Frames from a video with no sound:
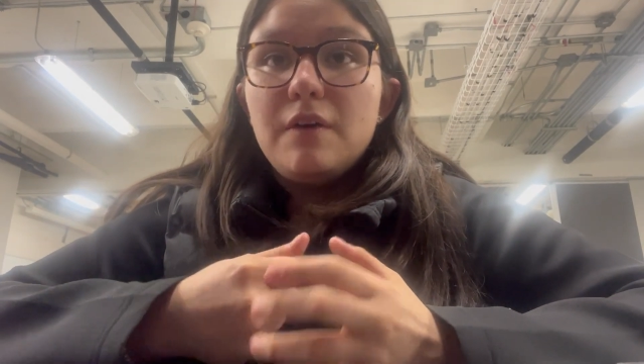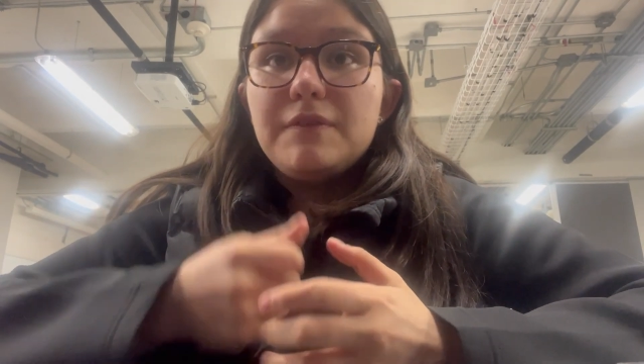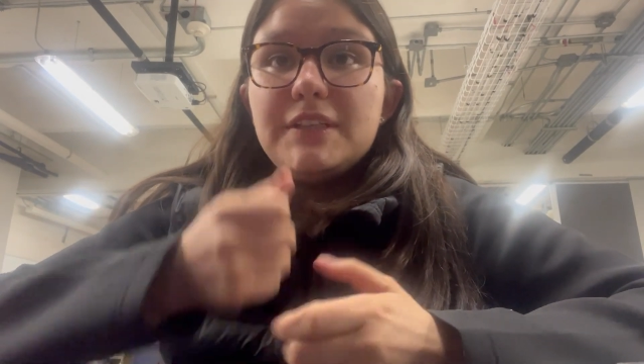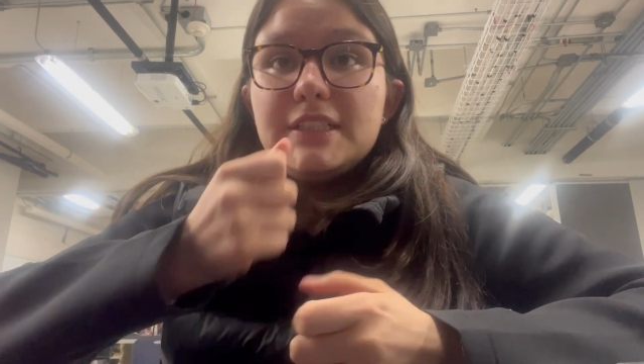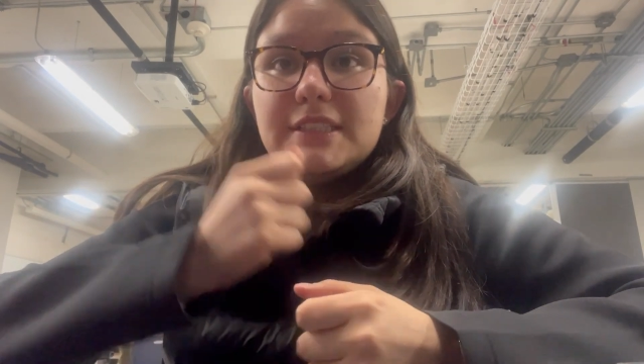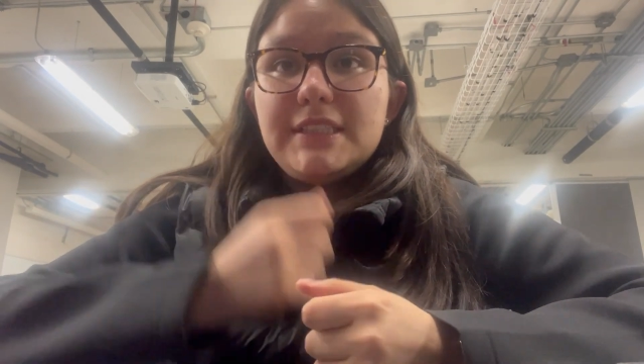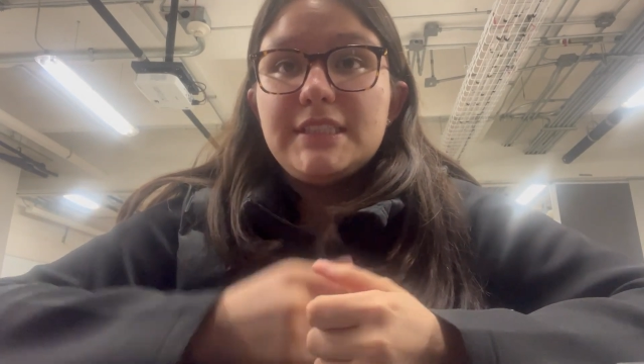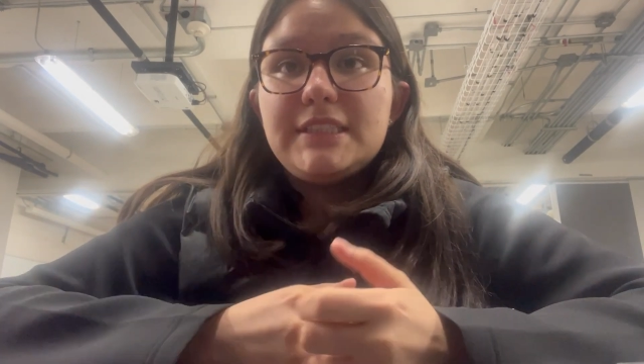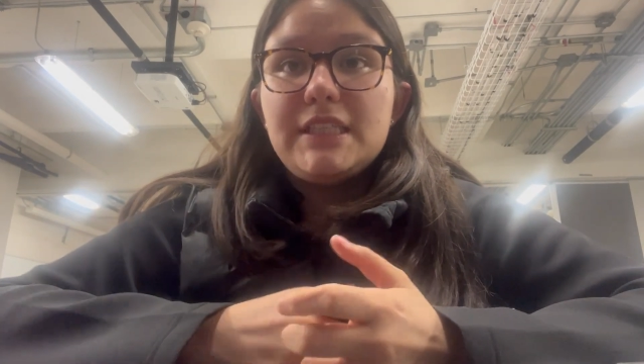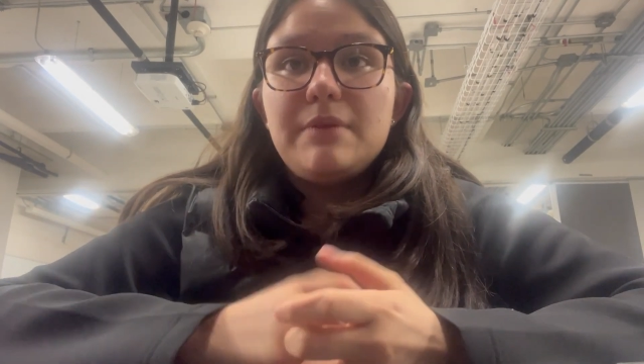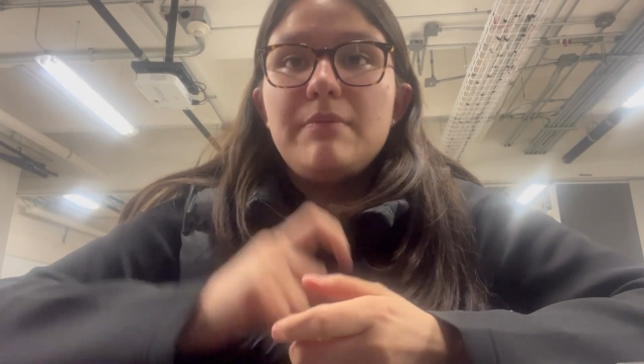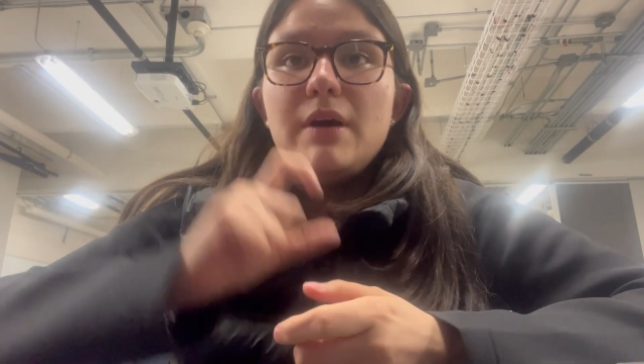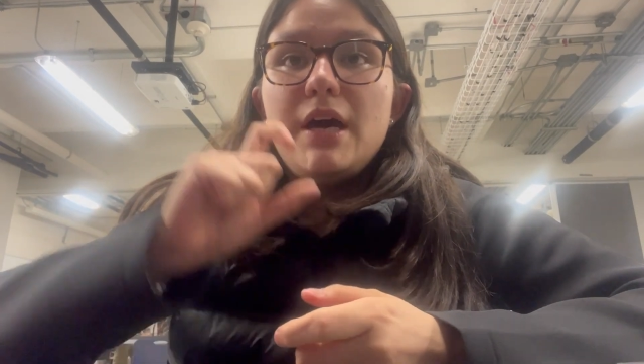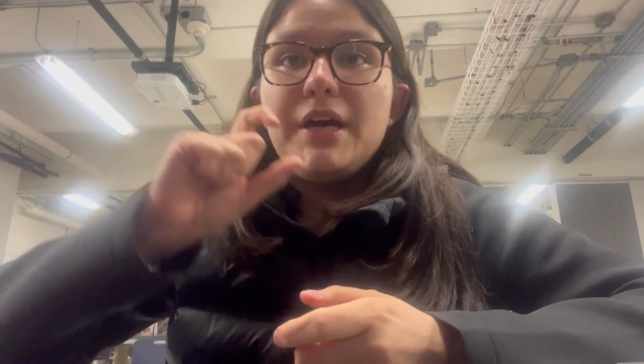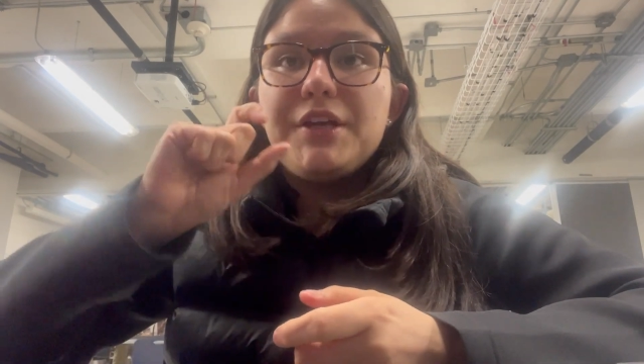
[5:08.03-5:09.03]
of the
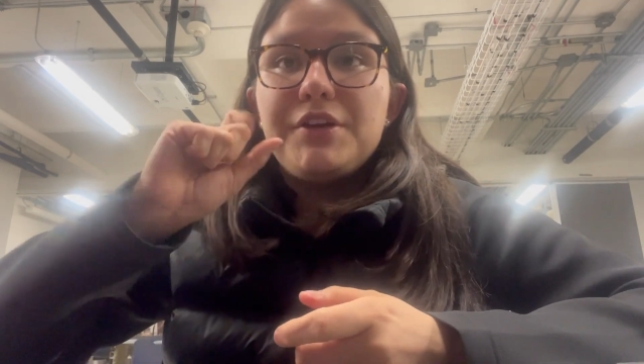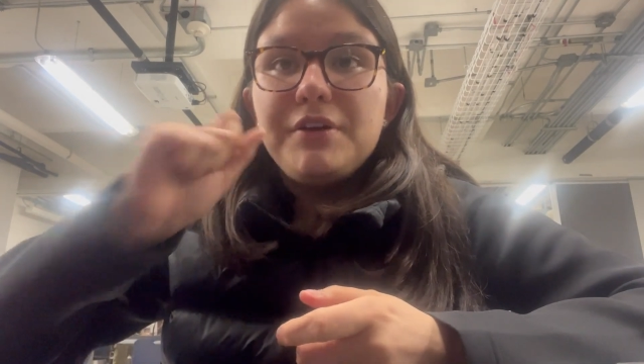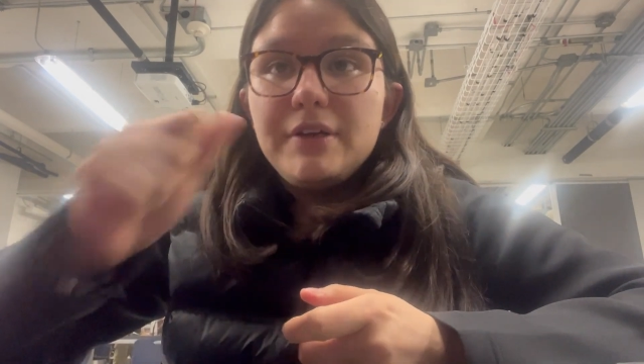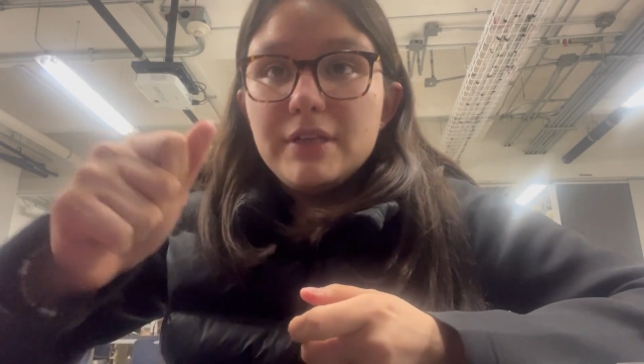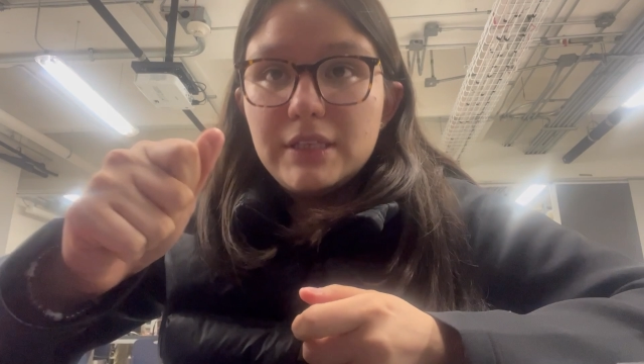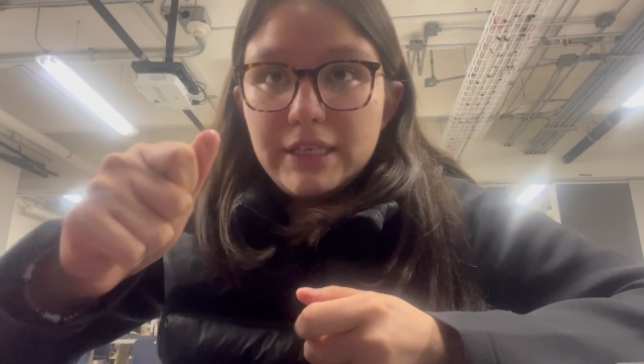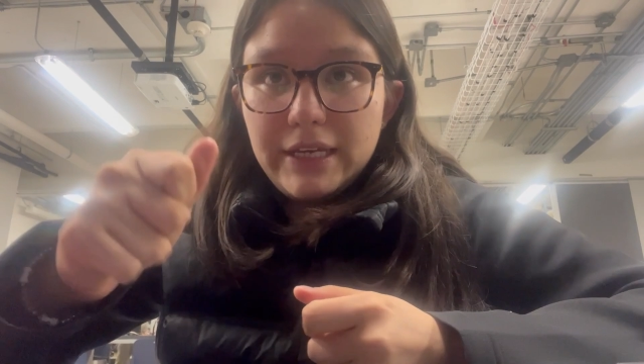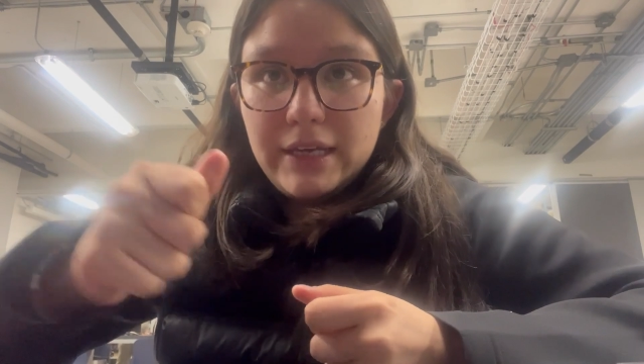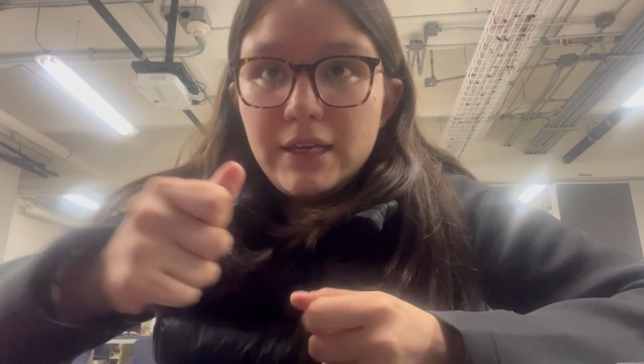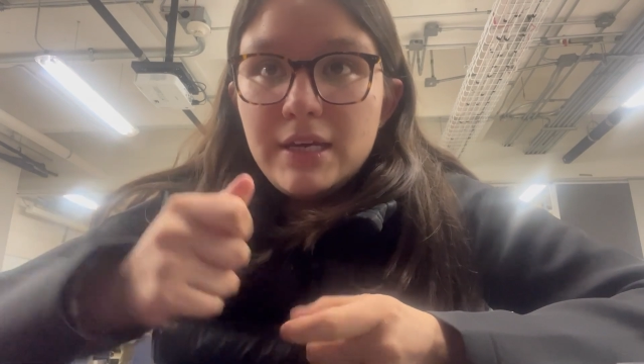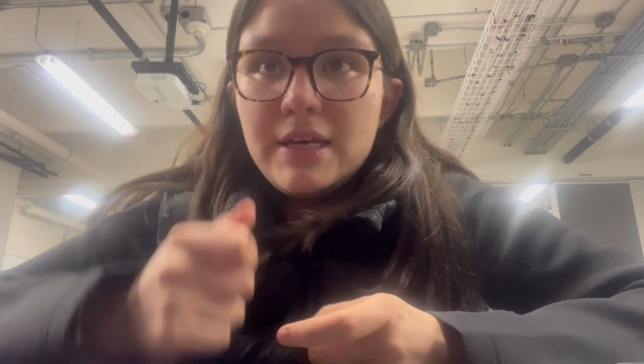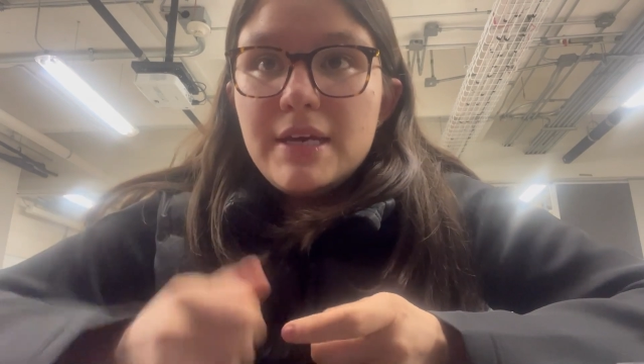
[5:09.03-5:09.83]
system accurately.